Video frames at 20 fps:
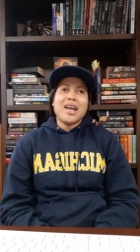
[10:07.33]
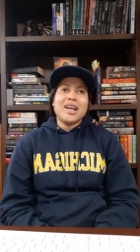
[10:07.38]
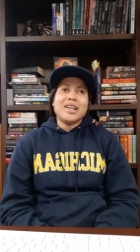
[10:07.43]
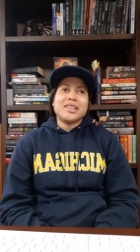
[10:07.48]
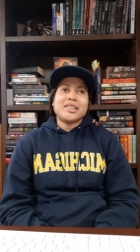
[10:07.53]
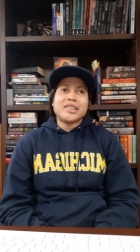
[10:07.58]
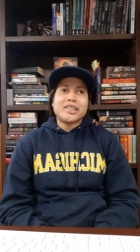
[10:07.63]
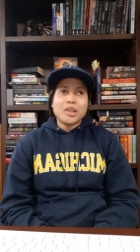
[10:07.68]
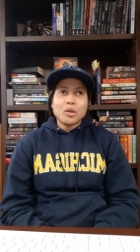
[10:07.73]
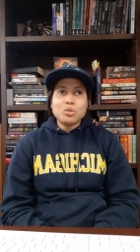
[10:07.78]

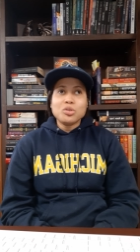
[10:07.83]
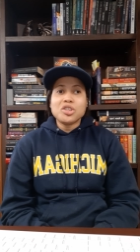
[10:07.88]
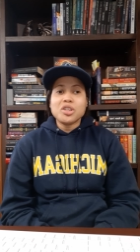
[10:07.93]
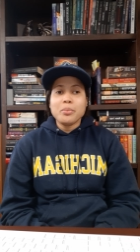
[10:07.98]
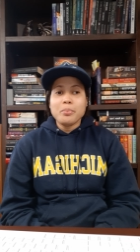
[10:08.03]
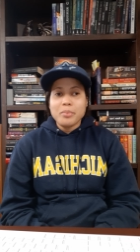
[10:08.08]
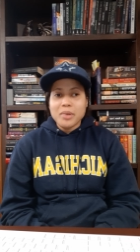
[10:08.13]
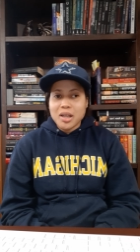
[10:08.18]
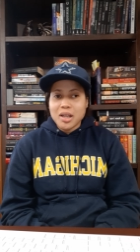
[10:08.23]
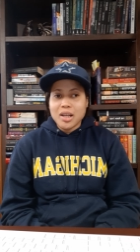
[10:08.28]
Social
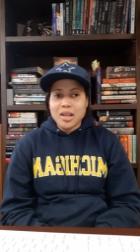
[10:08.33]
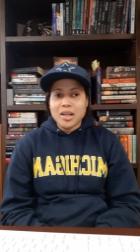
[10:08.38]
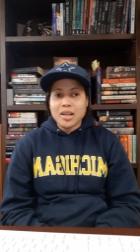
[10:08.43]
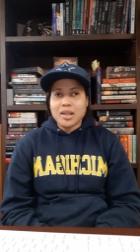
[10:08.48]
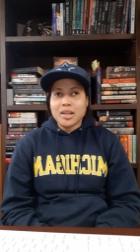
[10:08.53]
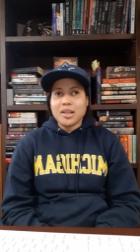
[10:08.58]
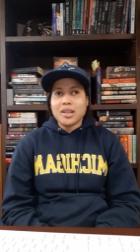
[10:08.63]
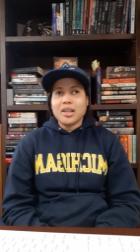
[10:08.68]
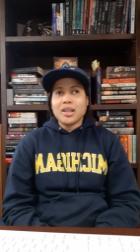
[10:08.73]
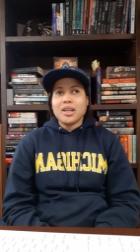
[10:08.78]

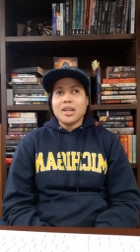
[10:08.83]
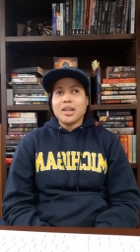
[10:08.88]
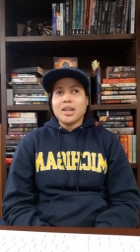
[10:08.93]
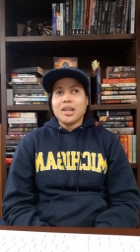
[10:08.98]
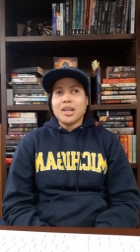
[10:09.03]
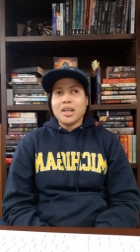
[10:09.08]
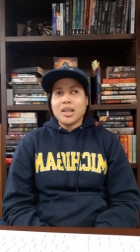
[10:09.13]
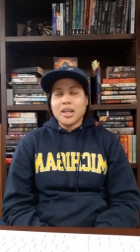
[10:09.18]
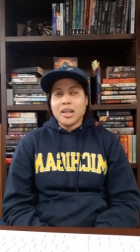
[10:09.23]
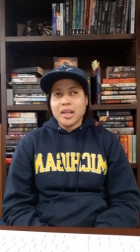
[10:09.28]
media
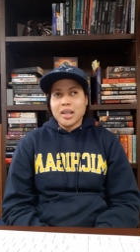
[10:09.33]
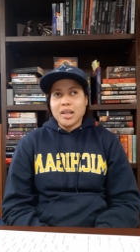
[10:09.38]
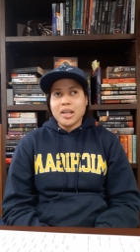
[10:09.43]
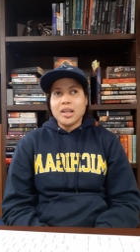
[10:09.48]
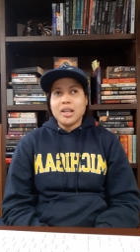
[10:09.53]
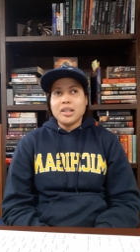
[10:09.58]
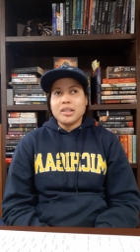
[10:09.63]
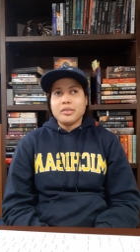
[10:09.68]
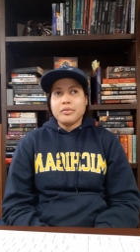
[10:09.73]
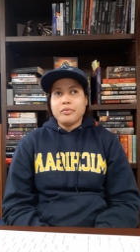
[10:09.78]

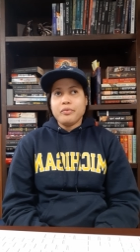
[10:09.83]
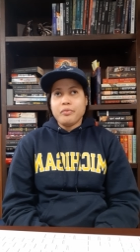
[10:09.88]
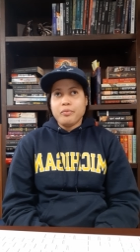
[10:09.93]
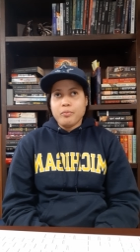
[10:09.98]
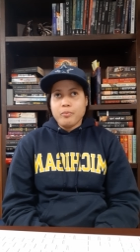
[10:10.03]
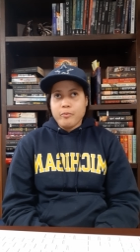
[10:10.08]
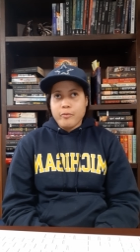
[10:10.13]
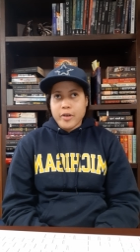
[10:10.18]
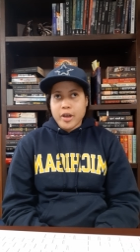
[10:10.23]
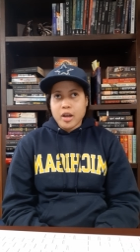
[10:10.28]
is
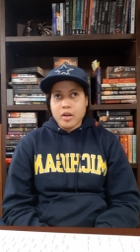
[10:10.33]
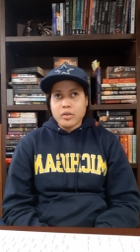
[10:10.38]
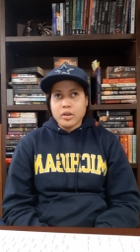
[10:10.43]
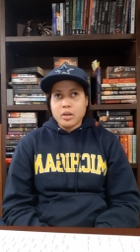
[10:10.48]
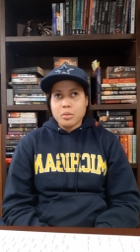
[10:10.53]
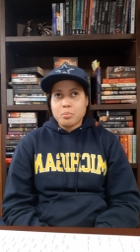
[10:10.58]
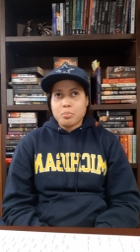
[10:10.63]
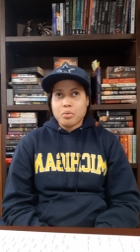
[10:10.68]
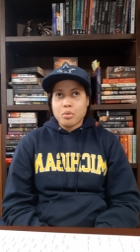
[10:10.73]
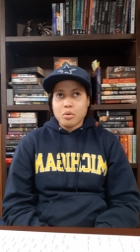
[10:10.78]
very
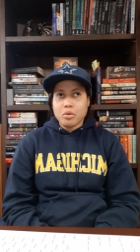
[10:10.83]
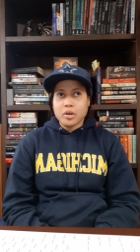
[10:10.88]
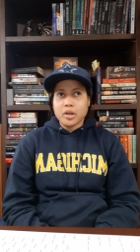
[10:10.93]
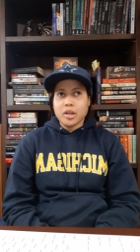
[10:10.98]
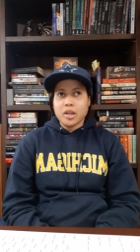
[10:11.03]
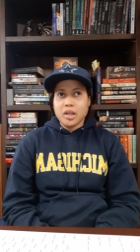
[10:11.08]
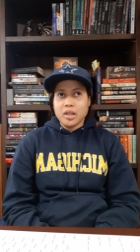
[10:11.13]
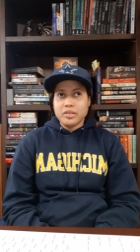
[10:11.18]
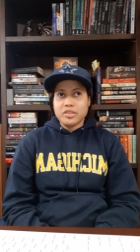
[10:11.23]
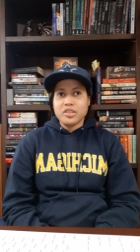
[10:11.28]

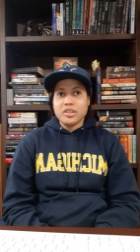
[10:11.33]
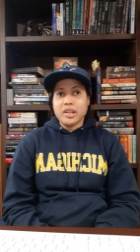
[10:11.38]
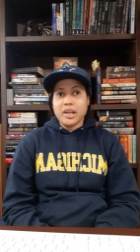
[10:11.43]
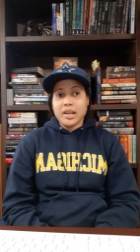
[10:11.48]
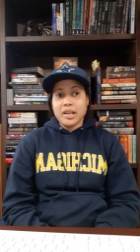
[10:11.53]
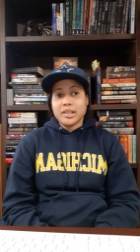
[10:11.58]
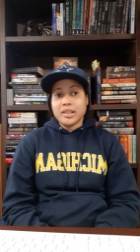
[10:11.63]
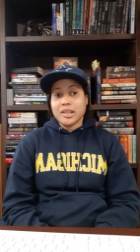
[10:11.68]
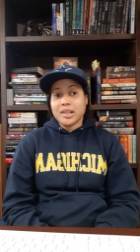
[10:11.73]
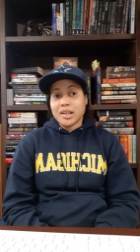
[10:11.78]
important in
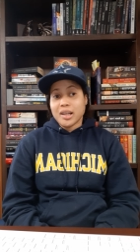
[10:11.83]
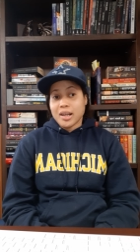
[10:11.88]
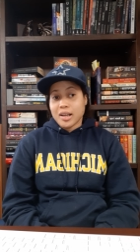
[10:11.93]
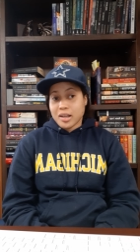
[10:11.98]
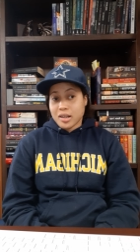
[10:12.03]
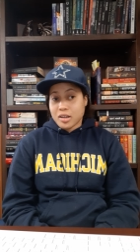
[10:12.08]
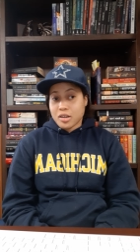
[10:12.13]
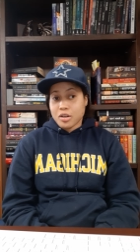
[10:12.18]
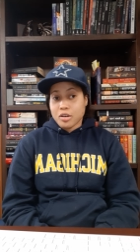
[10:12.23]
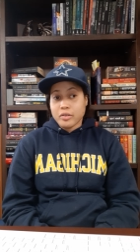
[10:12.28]
today's
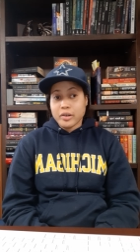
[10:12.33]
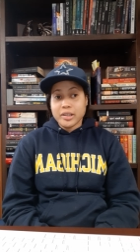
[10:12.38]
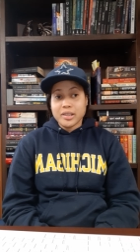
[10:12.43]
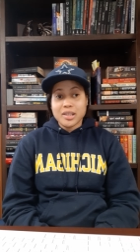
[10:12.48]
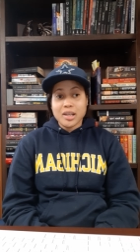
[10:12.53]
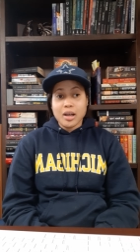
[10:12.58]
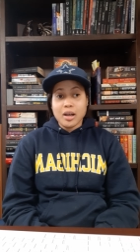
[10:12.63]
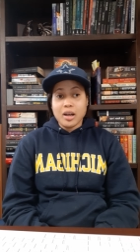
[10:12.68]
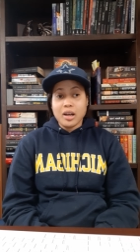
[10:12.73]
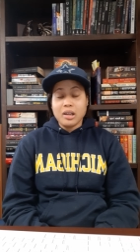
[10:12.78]
current
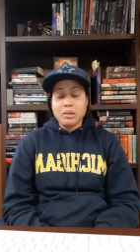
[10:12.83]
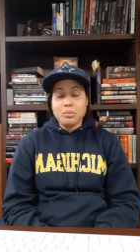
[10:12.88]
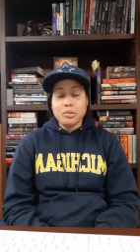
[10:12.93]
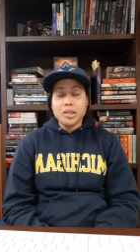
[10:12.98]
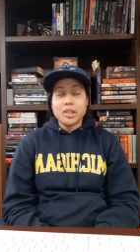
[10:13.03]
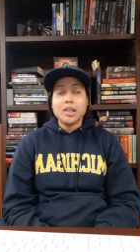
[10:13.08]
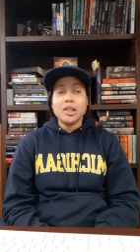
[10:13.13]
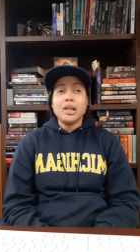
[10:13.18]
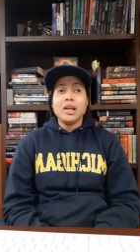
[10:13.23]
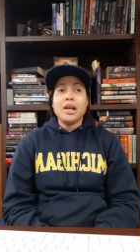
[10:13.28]

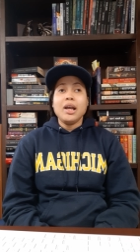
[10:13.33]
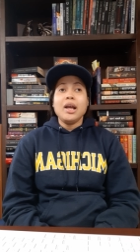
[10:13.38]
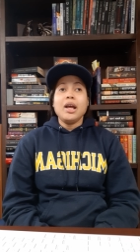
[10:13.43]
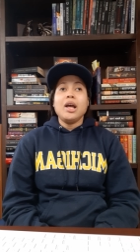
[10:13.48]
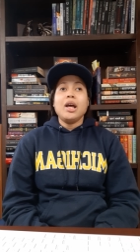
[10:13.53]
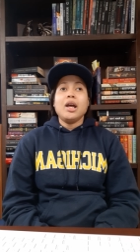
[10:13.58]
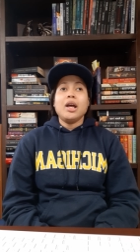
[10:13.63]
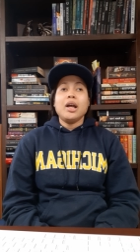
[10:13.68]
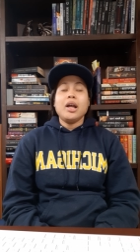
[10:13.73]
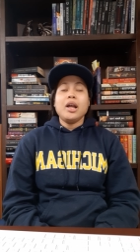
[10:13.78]
times.
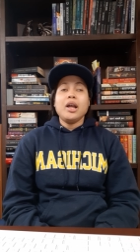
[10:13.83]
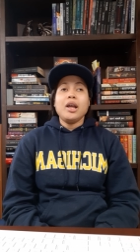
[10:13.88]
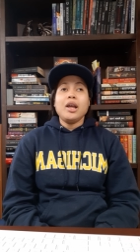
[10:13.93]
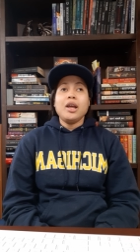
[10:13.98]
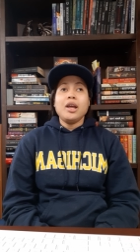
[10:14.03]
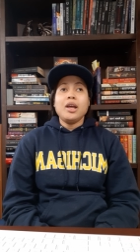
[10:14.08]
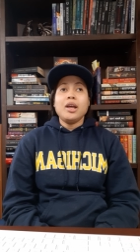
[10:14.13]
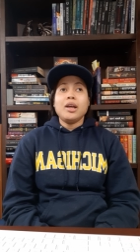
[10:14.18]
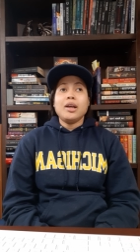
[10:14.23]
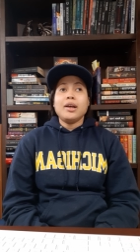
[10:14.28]

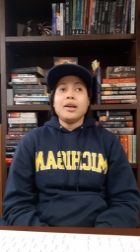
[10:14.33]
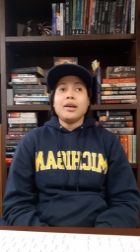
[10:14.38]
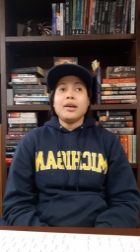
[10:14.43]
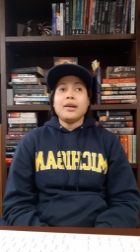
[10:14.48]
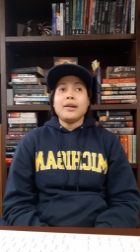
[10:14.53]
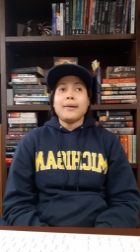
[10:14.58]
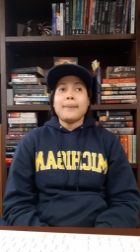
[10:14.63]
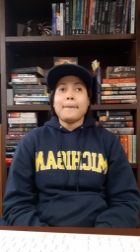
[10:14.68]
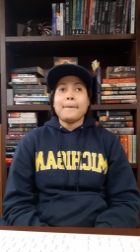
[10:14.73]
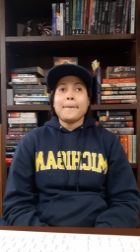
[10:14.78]

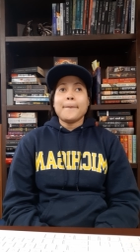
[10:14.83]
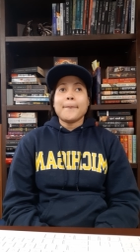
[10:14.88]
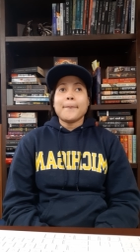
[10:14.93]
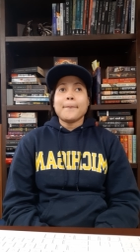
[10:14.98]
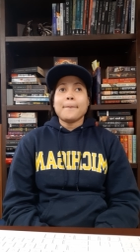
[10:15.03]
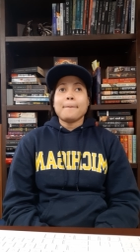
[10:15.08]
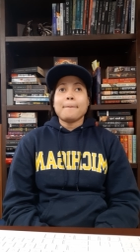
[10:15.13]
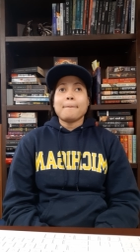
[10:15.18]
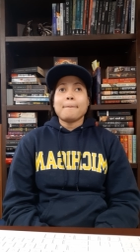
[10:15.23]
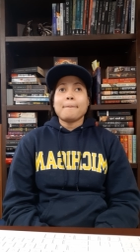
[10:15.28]
And
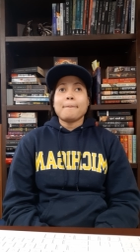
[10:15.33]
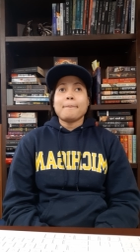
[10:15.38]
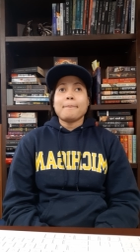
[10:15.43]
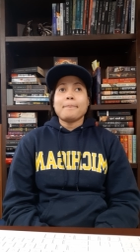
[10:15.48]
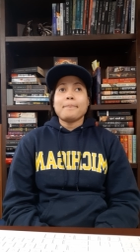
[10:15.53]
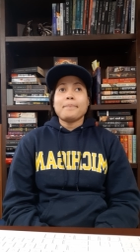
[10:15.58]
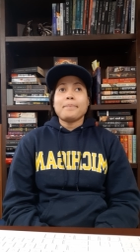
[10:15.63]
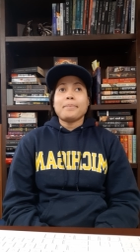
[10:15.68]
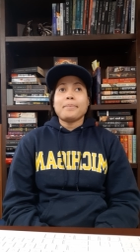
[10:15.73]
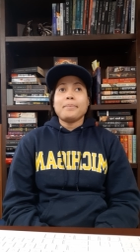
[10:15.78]

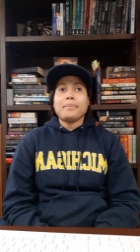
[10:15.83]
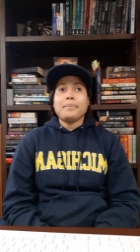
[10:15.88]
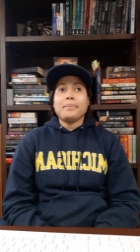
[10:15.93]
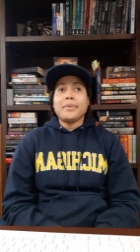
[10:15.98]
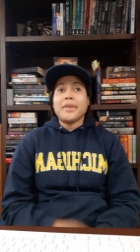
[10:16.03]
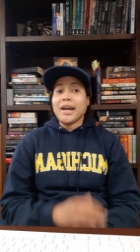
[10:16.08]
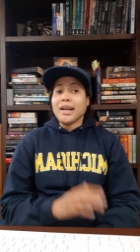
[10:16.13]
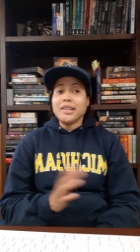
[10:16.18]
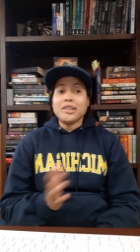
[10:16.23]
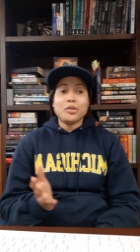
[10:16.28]

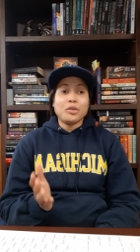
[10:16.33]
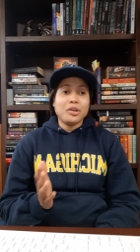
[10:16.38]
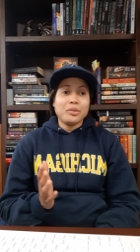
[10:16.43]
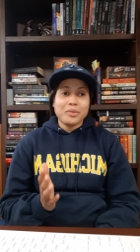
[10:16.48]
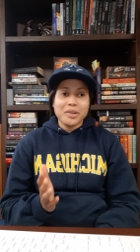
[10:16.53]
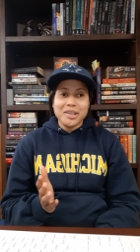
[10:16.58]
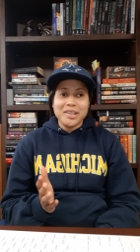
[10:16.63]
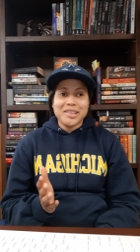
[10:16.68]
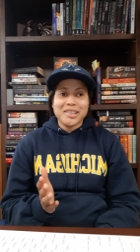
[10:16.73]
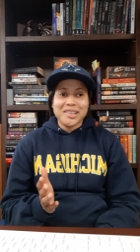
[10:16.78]
that's the only
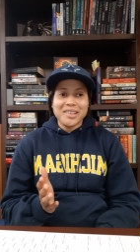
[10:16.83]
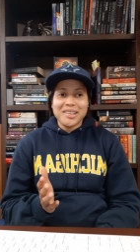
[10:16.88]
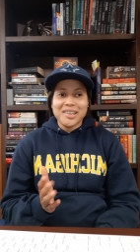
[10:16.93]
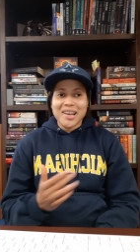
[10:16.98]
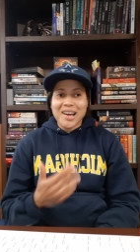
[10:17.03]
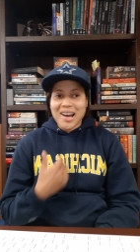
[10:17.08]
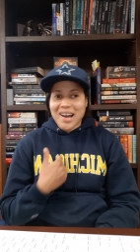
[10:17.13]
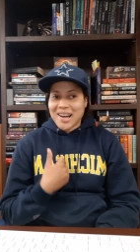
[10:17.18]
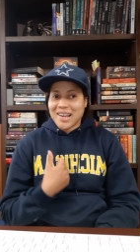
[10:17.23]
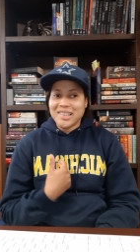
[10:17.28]
reason
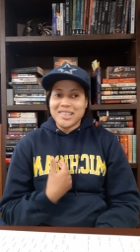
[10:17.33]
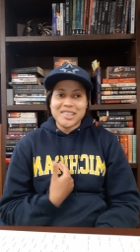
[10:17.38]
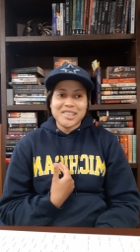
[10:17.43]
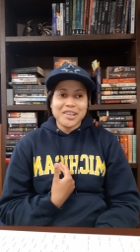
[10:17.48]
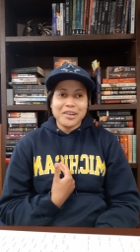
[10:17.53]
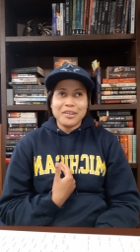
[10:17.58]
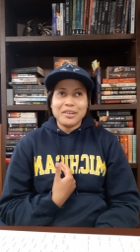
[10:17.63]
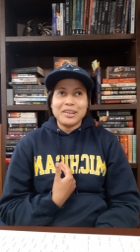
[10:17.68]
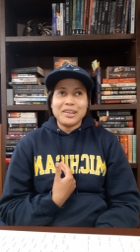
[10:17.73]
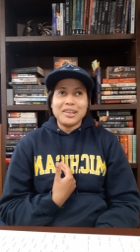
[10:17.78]
I
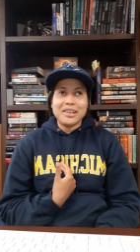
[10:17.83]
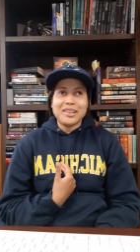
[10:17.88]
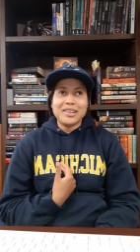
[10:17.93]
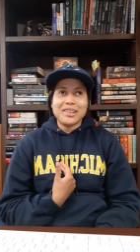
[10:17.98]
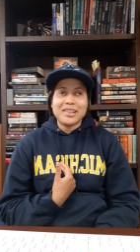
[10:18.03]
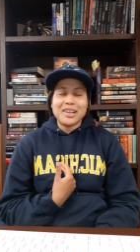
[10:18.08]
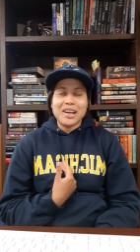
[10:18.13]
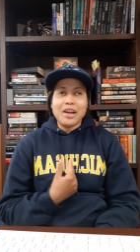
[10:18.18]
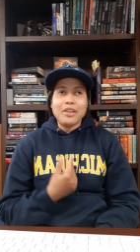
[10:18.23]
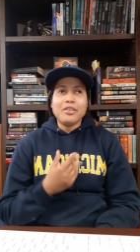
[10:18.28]
started,
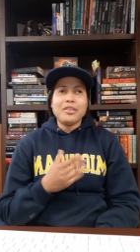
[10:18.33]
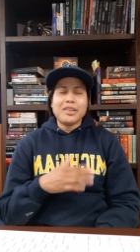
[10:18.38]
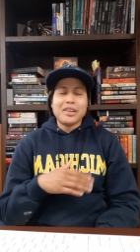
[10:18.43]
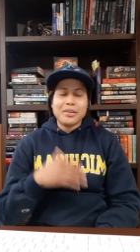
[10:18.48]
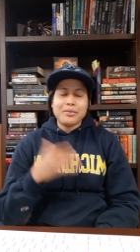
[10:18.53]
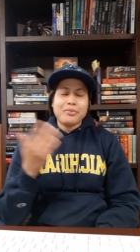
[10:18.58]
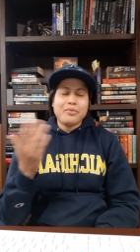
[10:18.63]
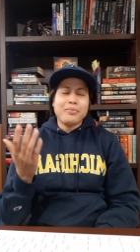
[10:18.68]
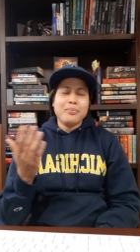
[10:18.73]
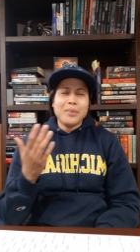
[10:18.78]
other
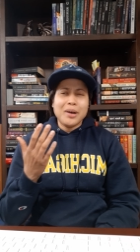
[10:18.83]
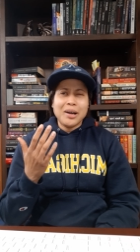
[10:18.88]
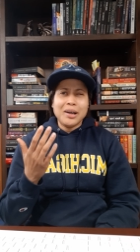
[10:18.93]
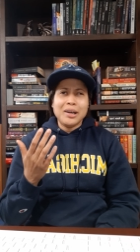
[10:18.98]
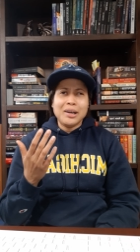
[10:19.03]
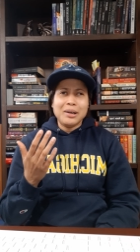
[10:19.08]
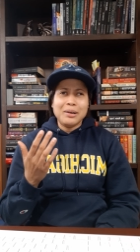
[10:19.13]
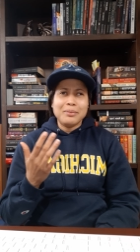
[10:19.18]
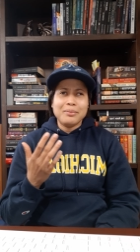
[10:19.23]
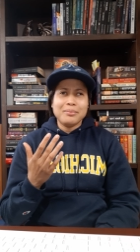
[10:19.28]
than,
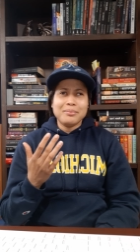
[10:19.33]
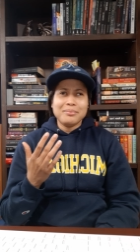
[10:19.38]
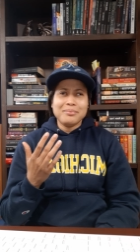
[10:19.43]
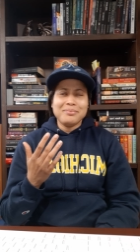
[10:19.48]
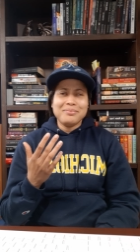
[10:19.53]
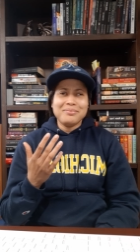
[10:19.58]
um,